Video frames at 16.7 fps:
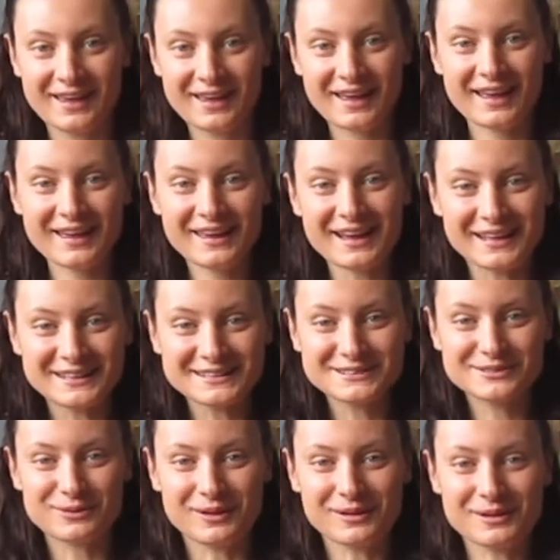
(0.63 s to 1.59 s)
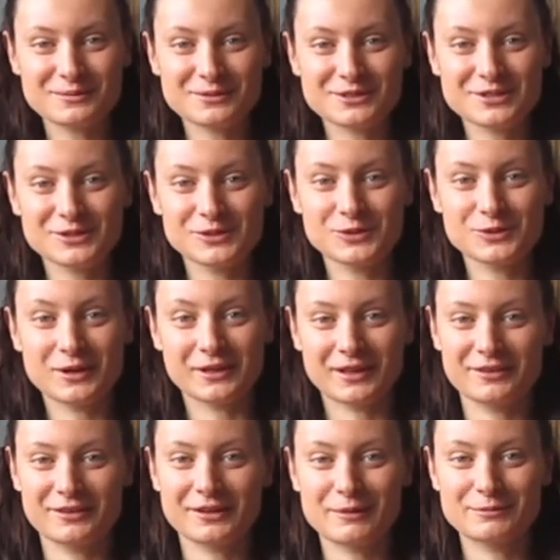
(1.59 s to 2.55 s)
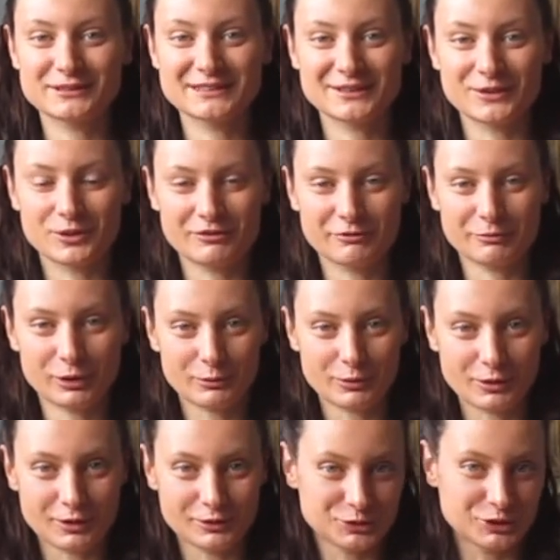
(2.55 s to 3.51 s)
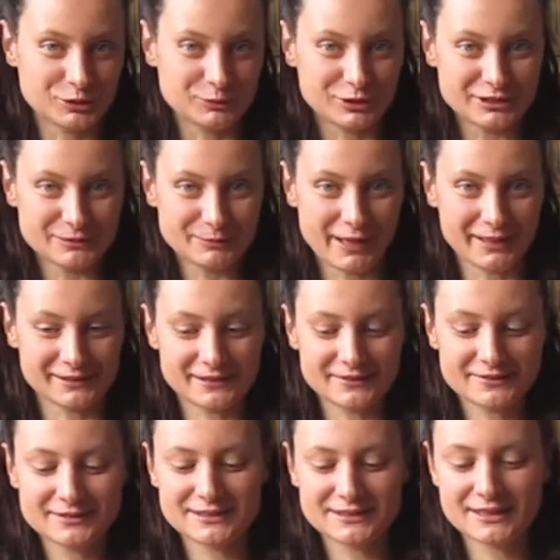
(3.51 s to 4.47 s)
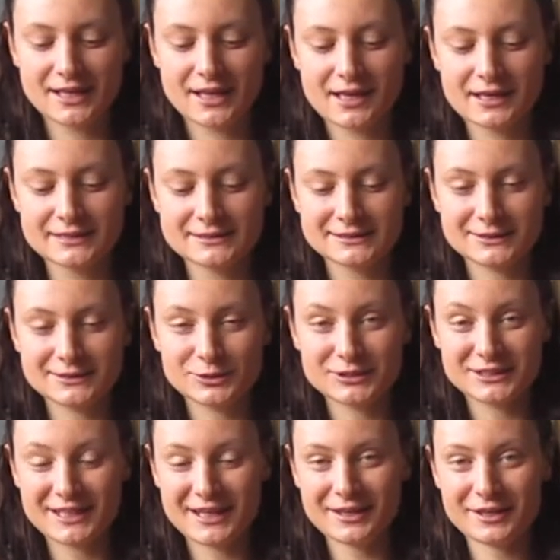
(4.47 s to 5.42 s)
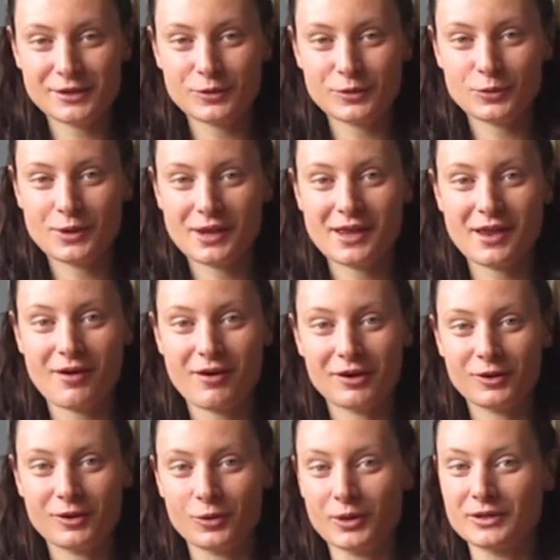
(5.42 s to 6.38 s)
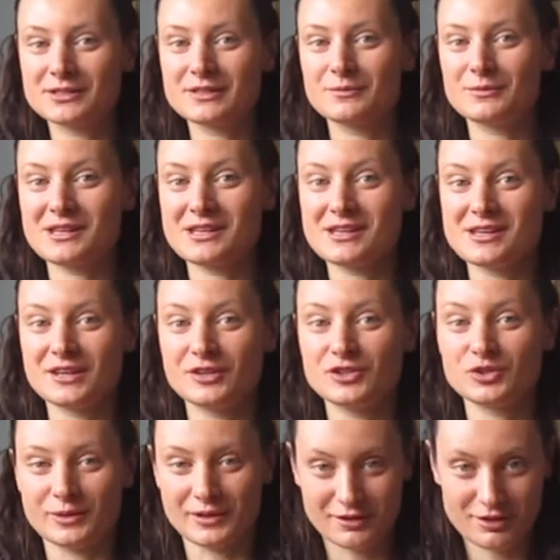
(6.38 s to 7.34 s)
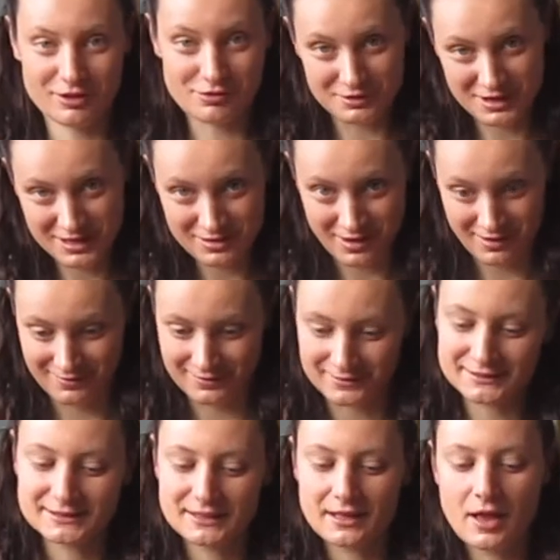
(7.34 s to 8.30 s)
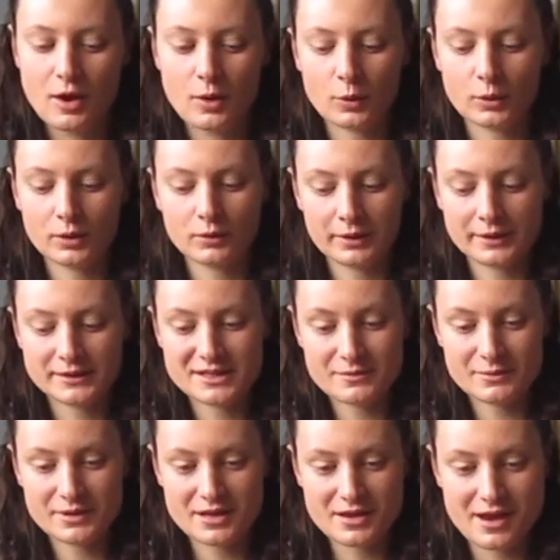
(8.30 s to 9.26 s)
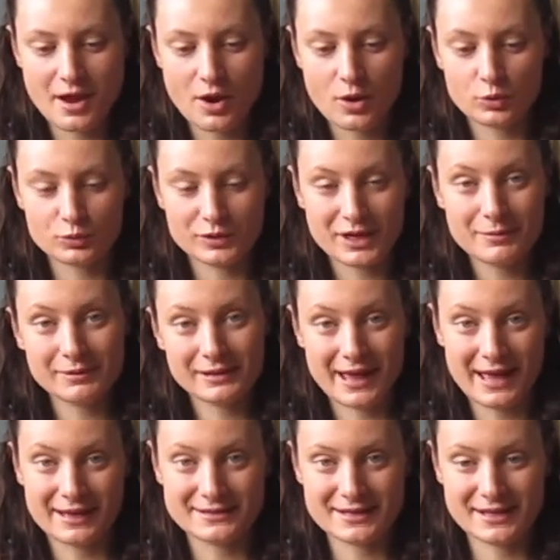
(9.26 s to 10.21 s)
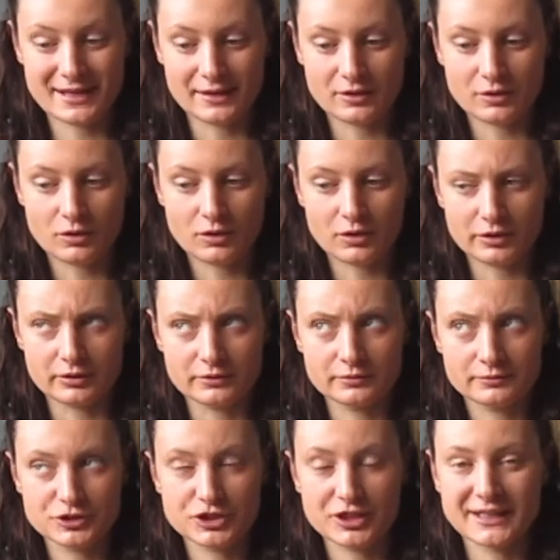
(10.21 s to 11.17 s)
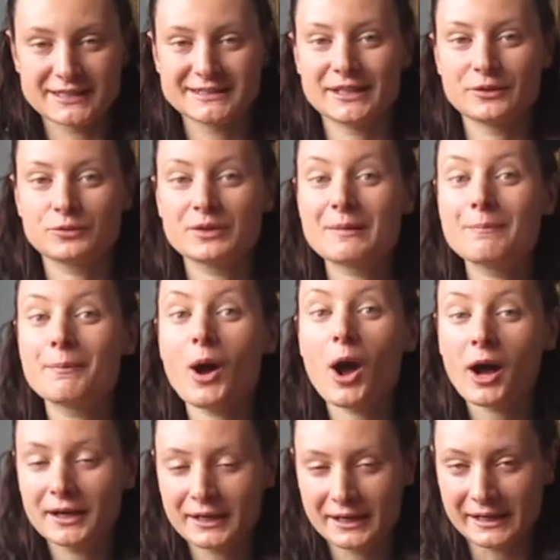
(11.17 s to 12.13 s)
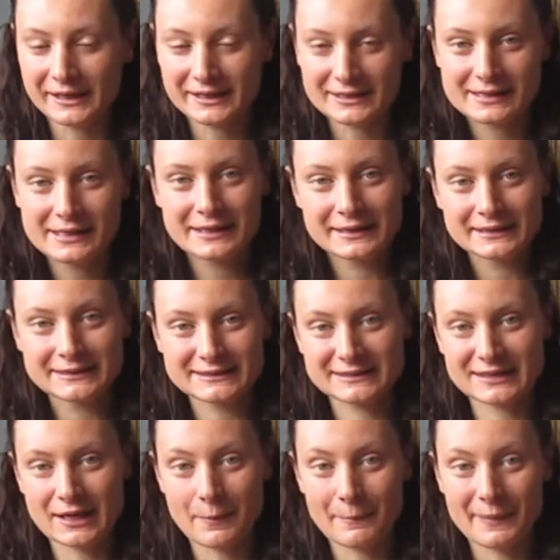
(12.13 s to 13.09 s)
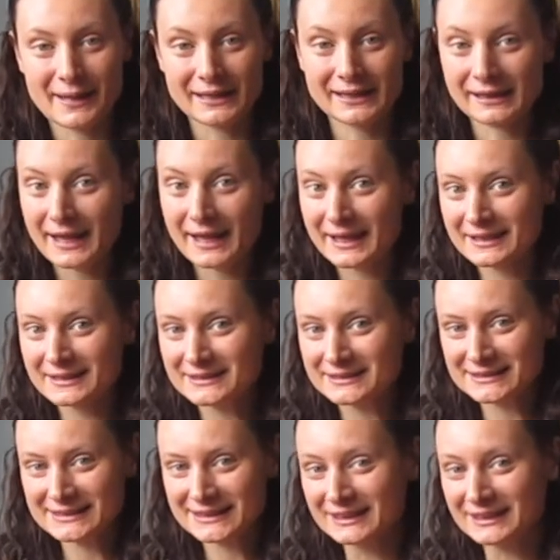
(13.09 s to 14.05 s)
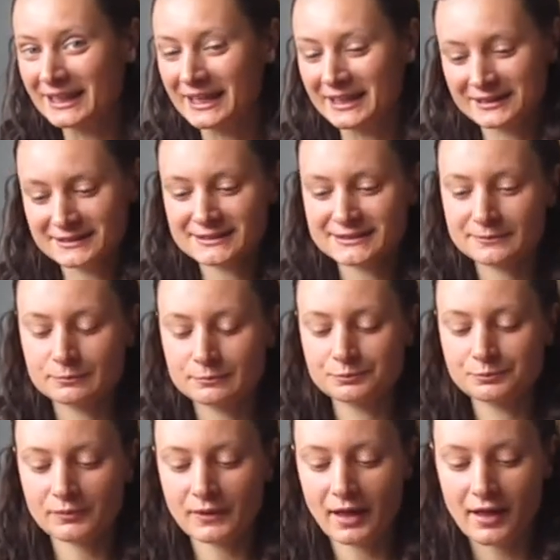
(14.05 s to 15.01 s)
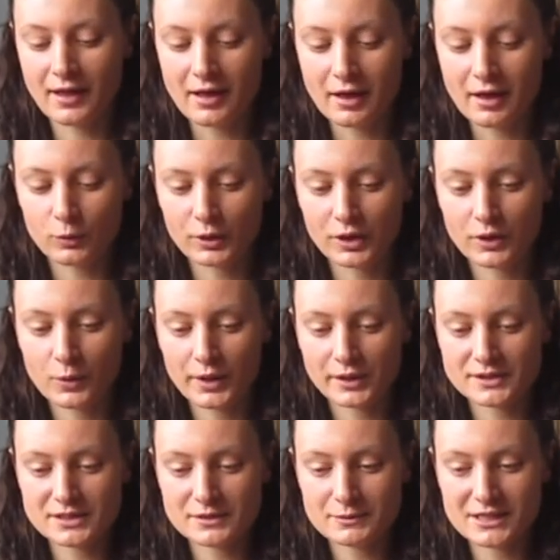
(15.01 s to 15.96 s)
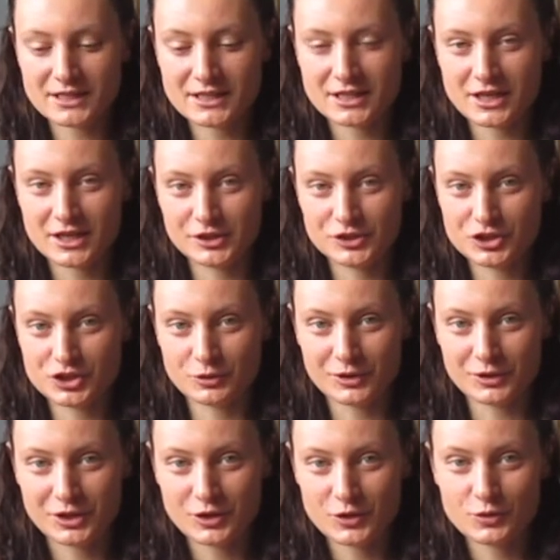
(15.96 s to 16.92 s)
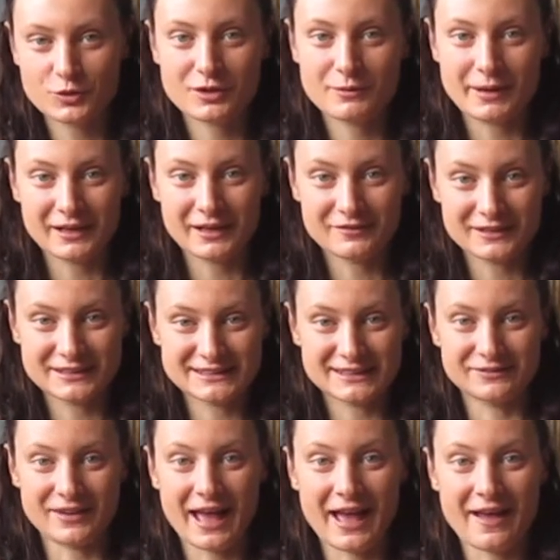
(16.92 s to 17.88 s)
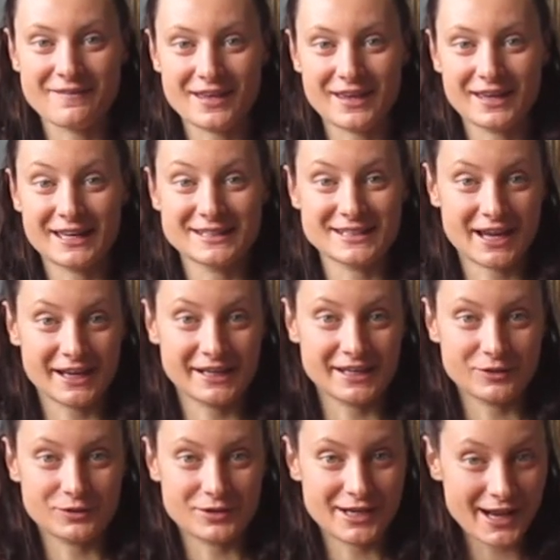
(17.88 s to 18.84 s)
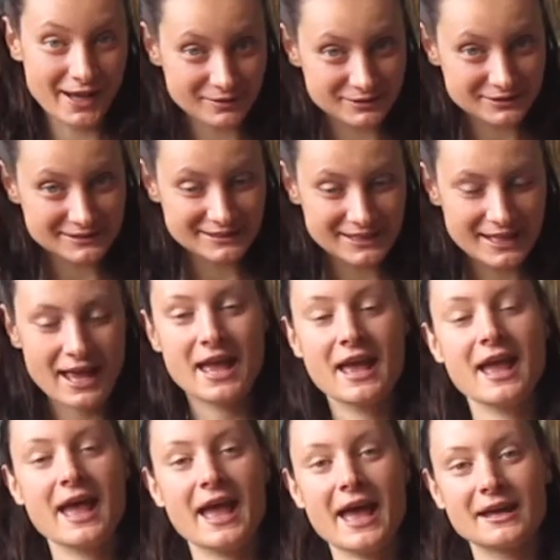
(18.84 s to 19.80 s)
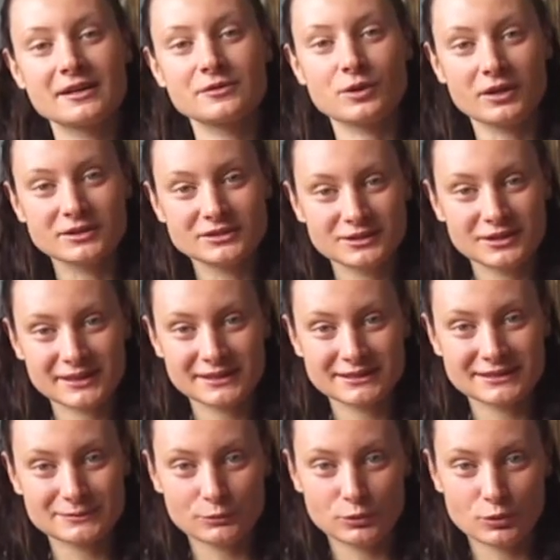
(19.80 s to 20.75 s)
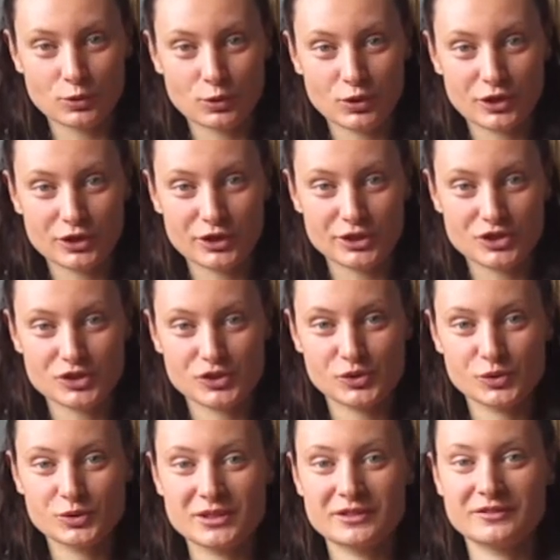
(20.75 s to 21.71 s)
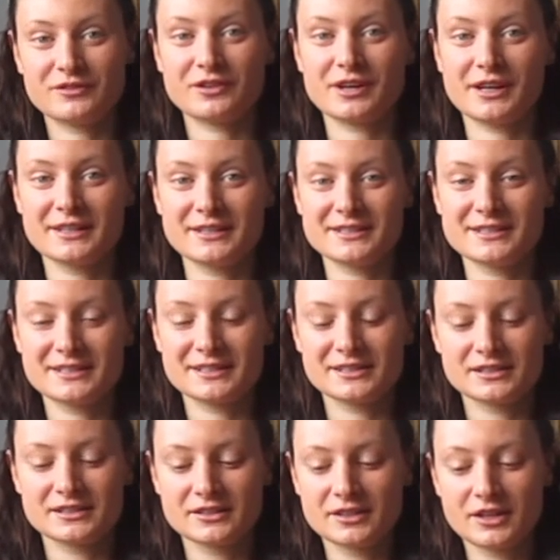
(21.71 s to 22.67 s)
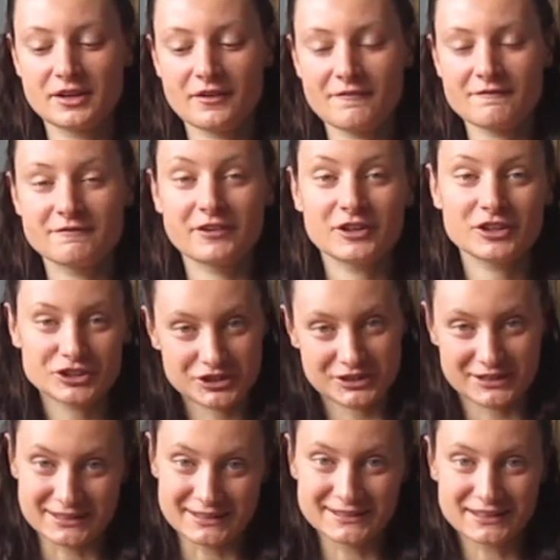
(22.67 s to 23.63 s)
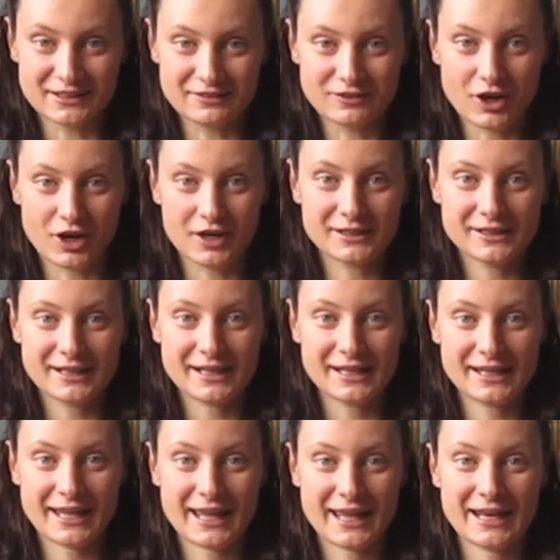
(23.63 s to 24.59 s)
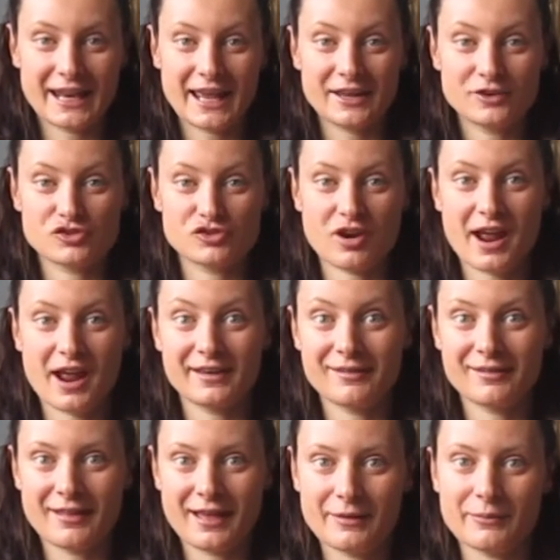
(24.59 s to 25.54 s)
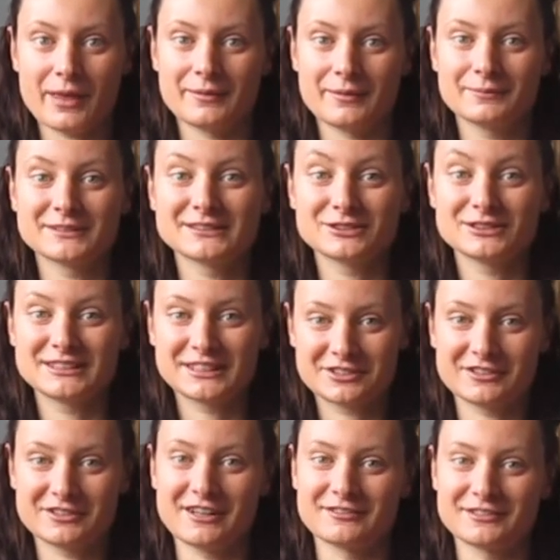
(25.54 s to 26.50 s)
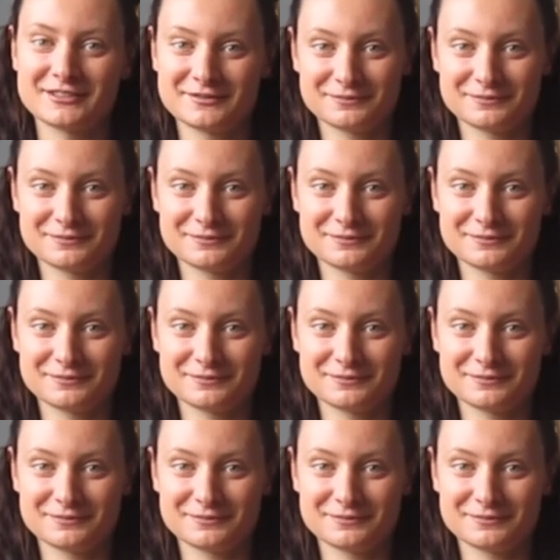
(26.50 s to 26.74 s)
Hey guys, welcome to another episode of Permaculture Perspectives. So today we are going to be doing three things. We're going to be replanting, or should I say repotting, some leggy seedlings. We're going to be showing you the benefits of having a tiny greenhouse, and we're also going to explore two different versions of gardening in a dry climate. So stick around.